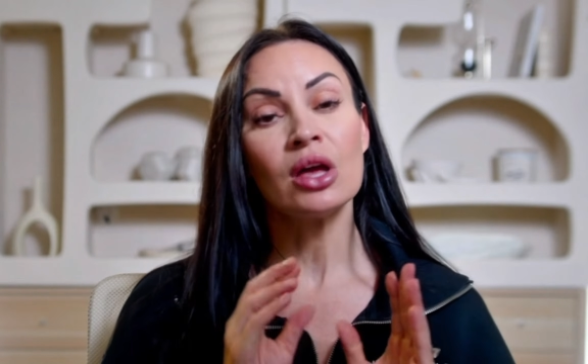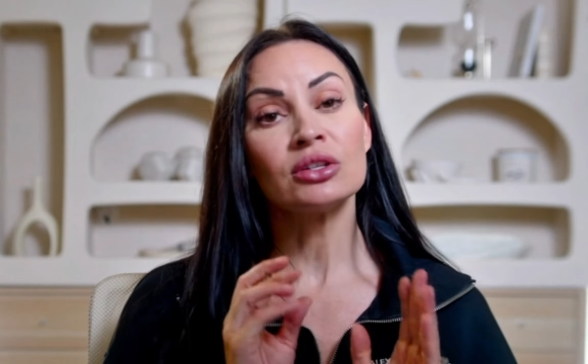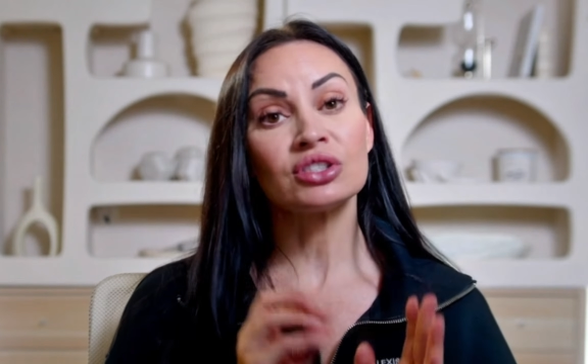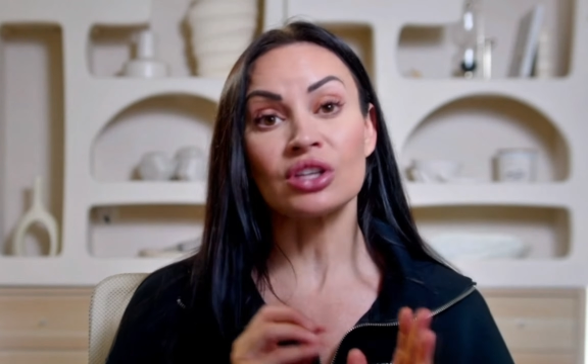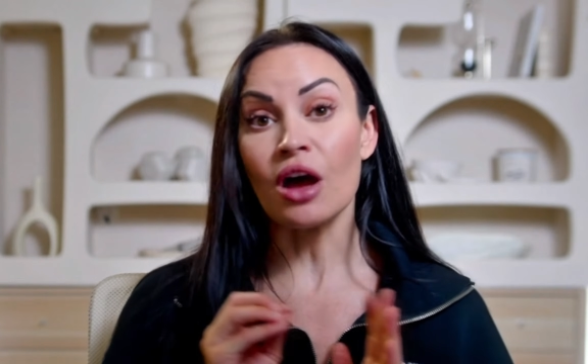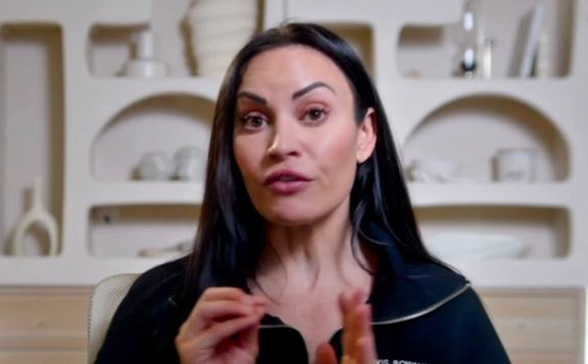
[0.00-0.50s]

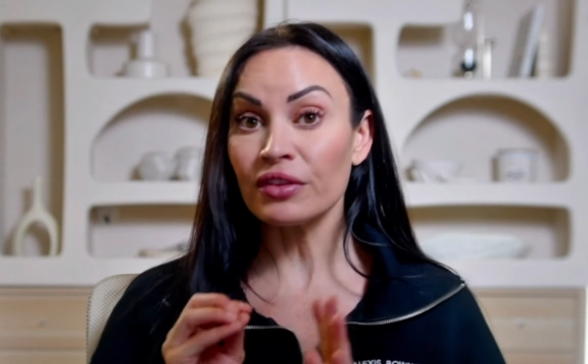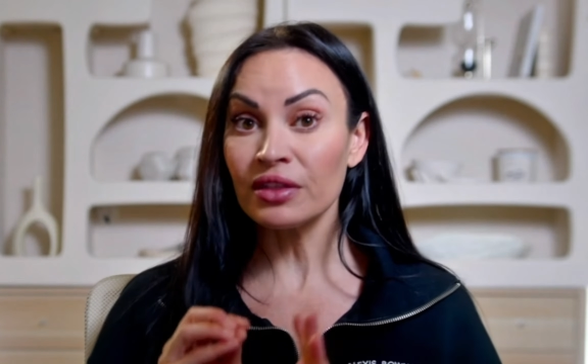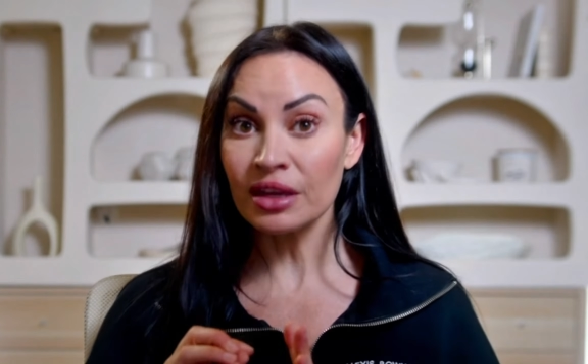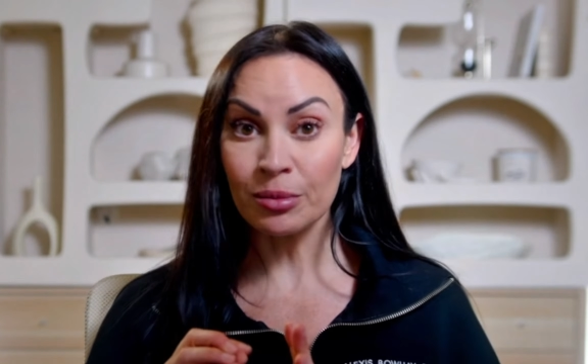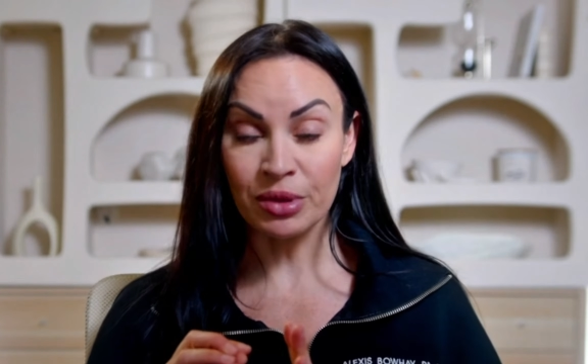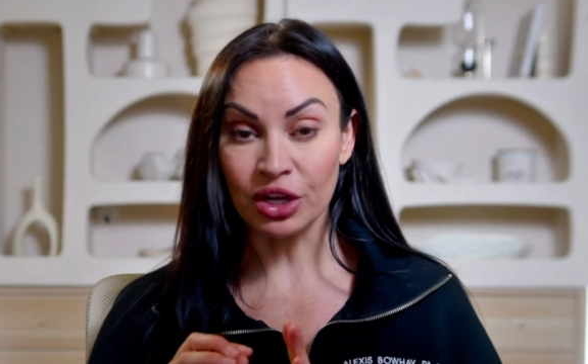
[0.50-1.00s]
Soften the
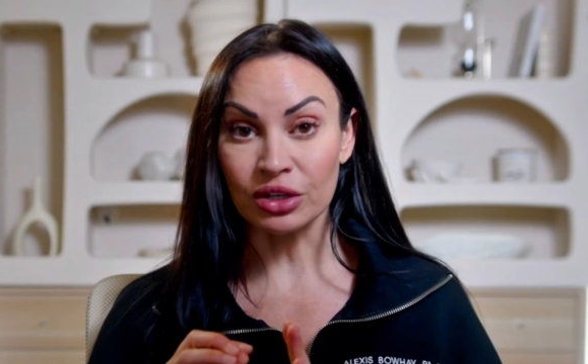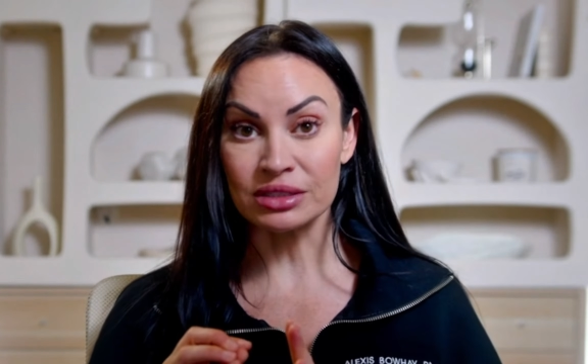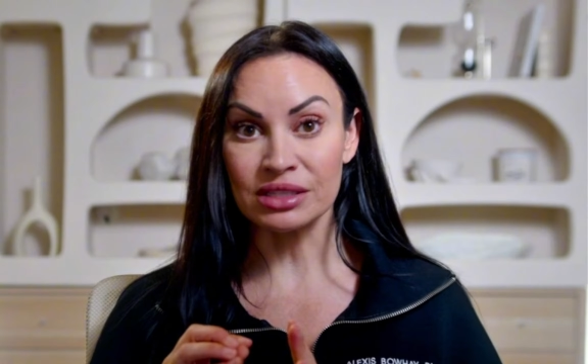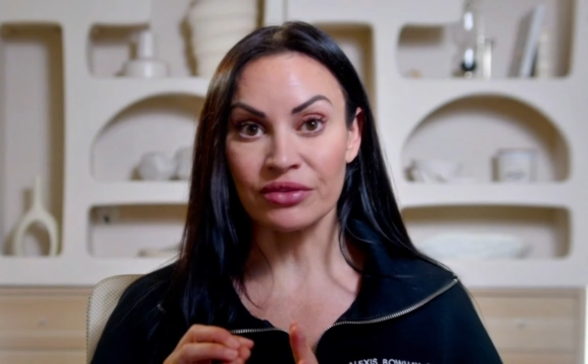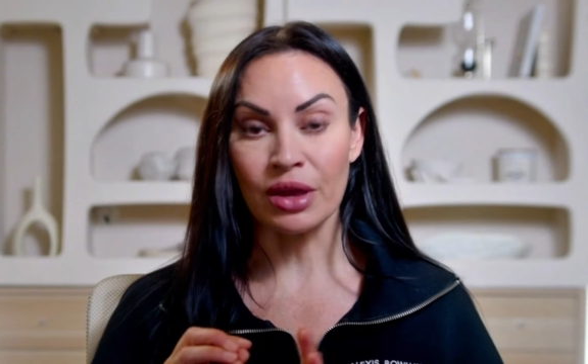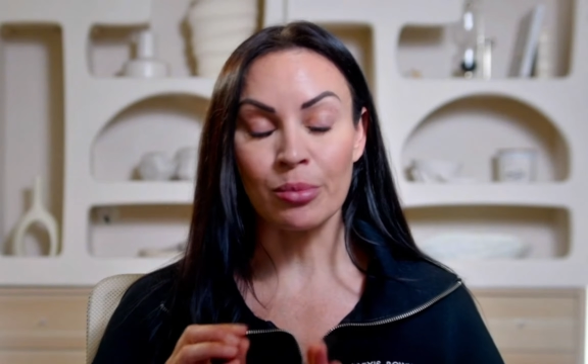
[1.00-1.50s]
appearance
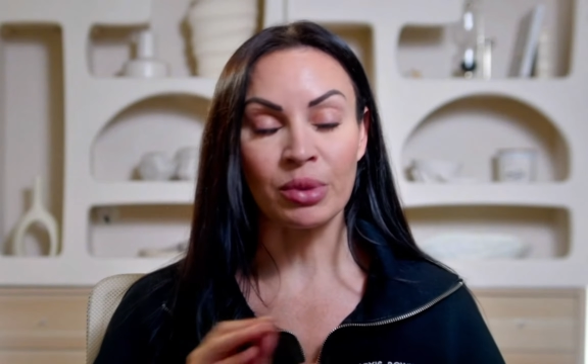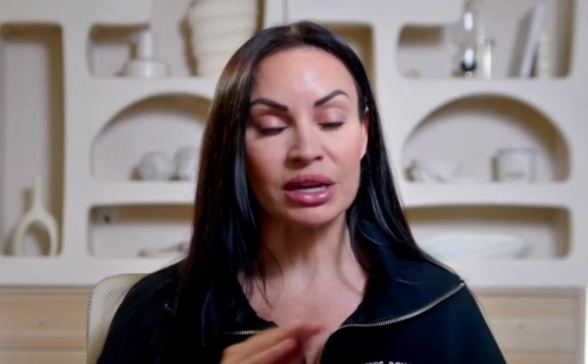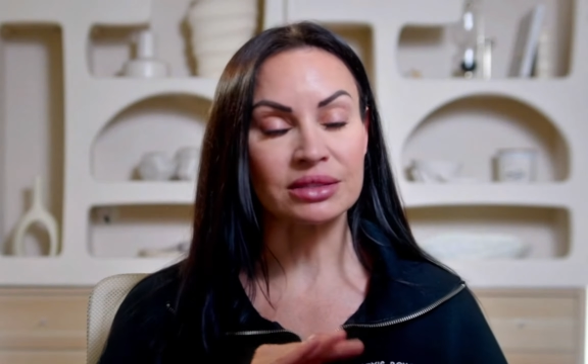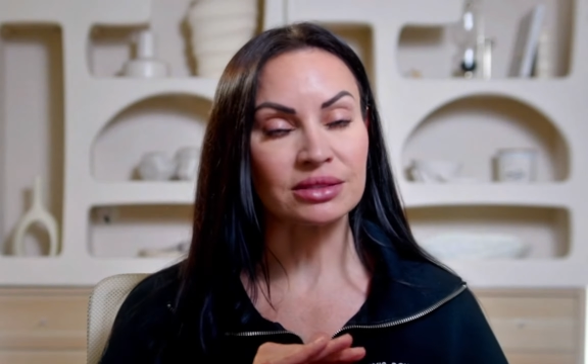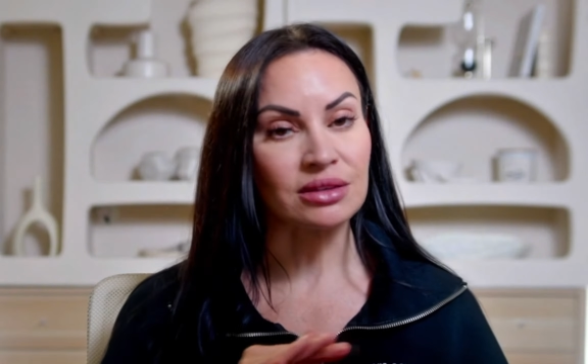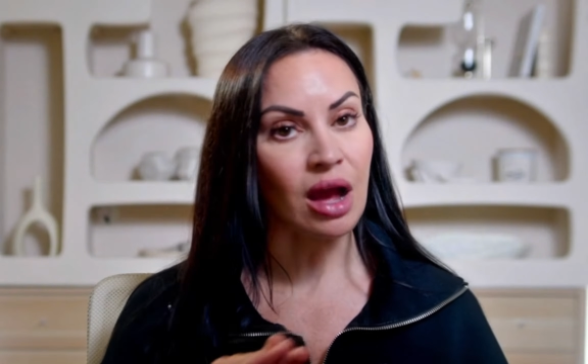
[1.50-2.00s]
of it, but
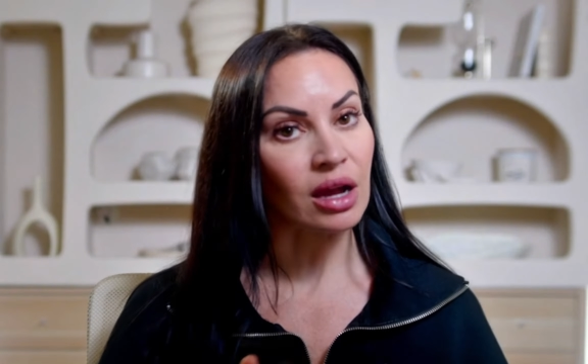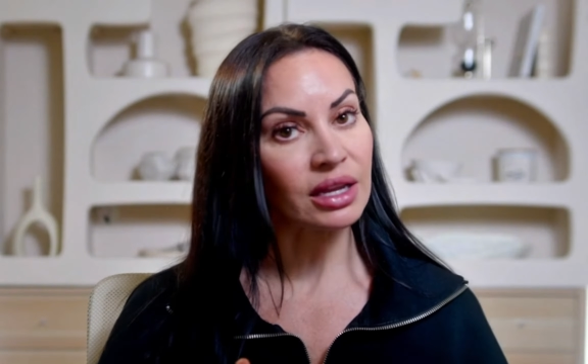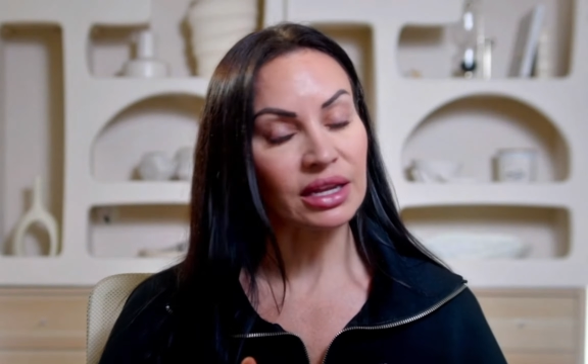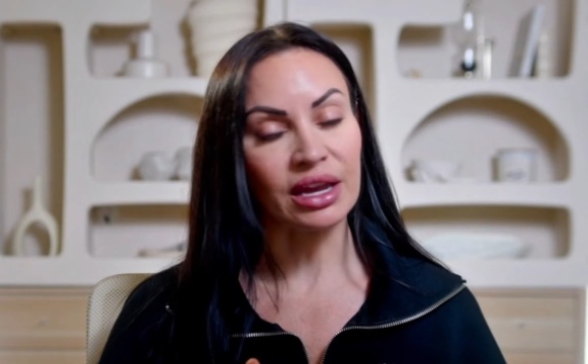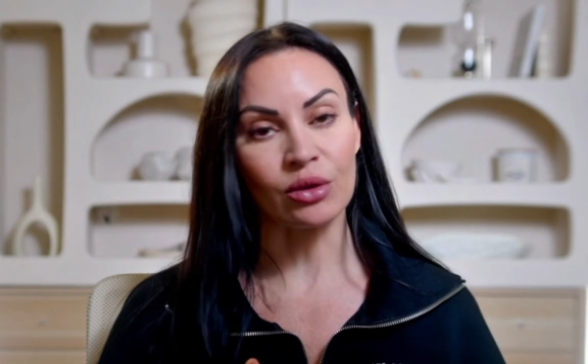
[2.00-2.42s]
it's not going to get